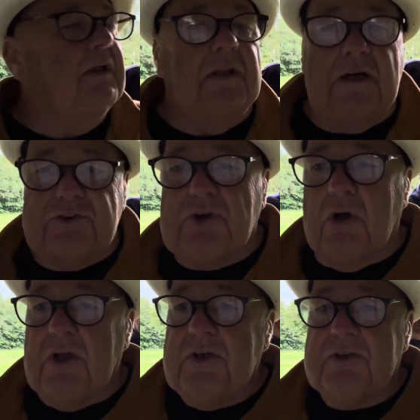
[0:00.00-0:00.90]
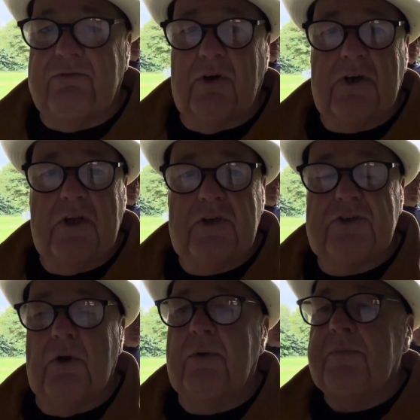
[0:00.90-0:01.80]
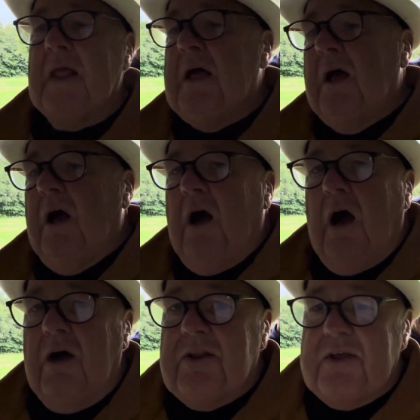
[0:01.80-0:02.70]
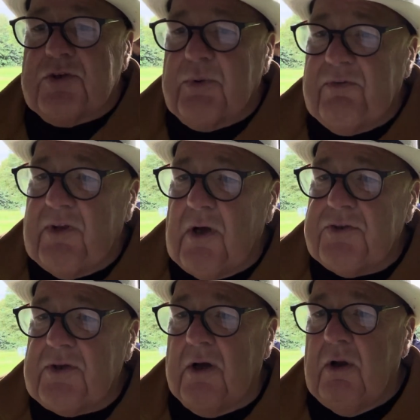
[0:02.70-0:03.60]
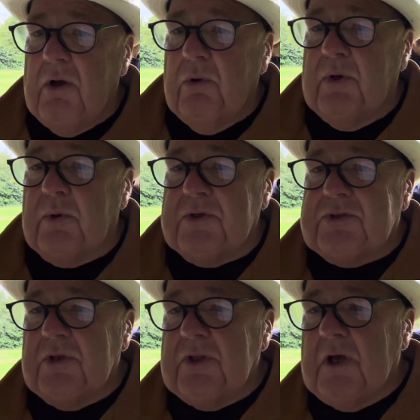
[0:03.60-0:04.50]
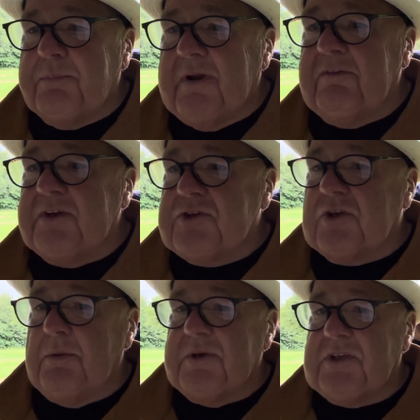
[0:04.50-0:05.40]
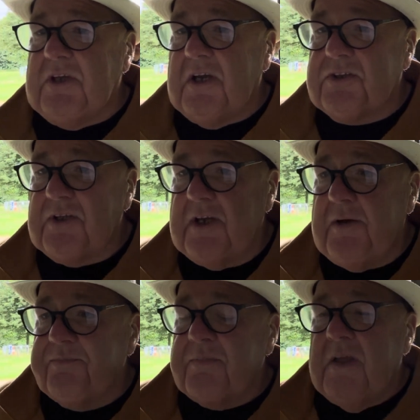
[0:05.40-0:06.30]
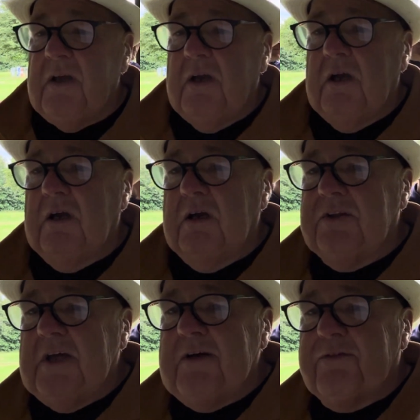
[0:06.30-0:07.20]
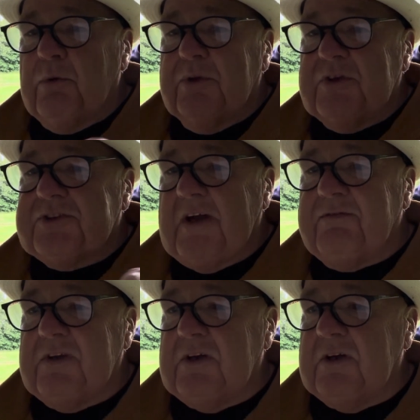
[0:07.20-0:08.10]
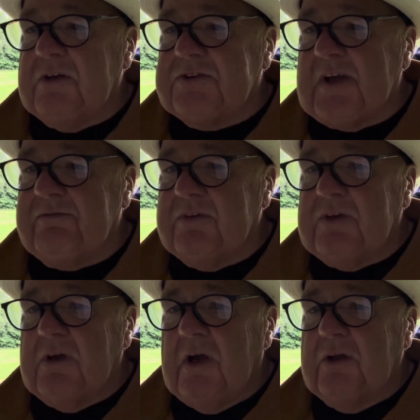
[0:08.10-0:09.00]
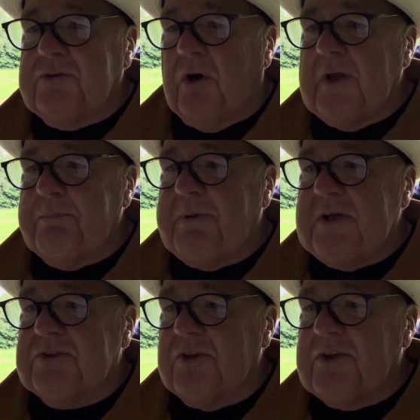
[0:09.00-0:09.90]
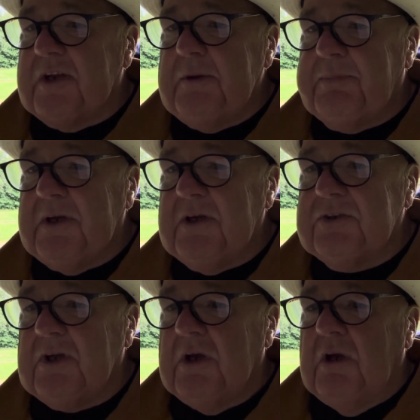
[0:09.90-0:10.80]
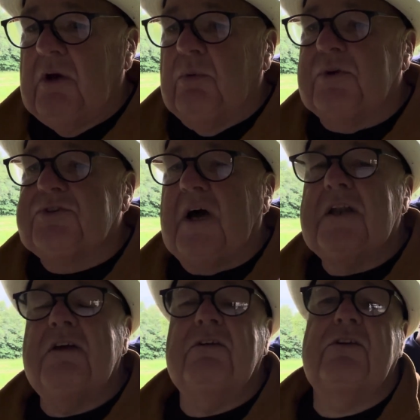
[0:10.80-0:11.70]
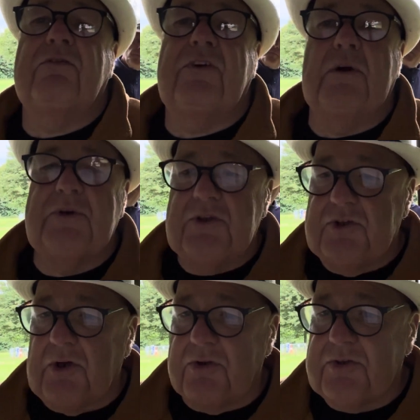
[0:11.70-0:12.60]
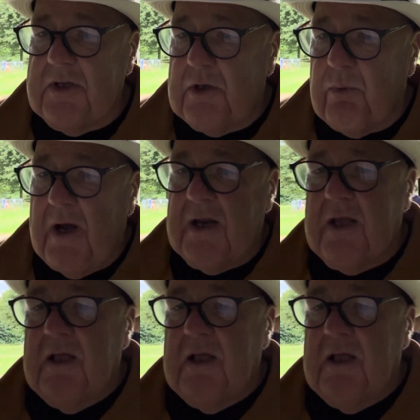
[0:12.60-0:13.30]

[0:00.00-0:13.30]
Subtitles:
That certainly is a fucking issue. And then swiftly on, John, we're going to the Privilege Committee yesterday. They've ruled that seven Tory MPs and three peers were trying to interfere with the Johnson inquiry.